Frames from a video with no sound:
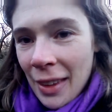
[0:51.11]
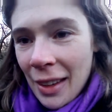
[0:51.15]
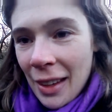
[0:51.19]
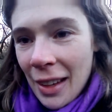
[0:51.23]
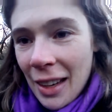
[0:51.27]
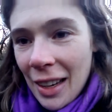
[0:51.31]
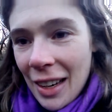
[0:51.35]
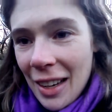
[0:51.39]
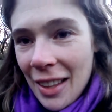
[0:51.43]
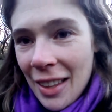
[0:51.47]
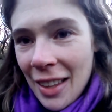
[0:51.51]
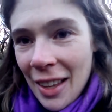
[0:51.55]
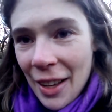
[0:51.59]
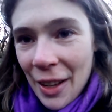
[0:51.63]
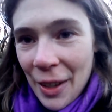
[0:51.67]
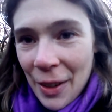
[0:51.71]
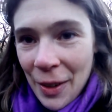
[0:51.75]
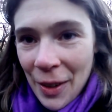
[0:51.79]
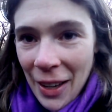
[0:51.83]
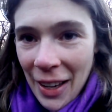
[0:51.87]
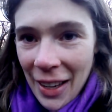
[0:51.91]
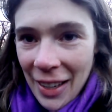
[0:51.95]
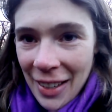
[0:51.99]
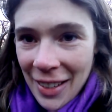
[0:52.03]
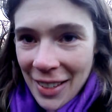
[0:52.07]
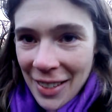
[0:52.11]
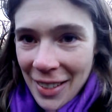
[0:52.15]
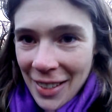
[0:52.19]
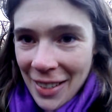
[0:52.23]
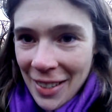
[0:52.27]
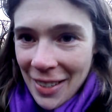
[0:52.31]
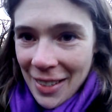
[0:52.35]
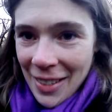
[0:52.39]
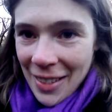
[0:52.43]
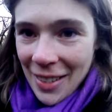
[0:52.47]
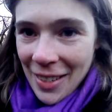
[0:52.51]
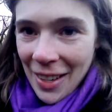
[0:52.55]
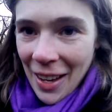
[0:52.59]
And I thought, okay, this is
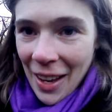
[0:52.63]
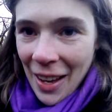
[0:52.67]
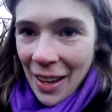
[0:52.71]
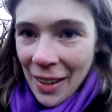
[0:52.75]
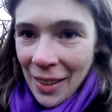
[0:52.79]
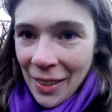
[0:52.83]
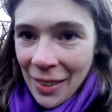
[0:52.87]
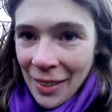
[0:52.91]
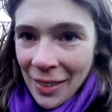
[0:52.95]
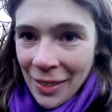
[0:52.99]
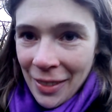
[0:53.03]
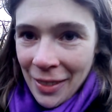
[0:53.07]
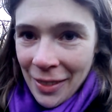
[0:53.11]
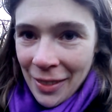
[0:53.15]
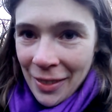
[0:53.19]
the sign.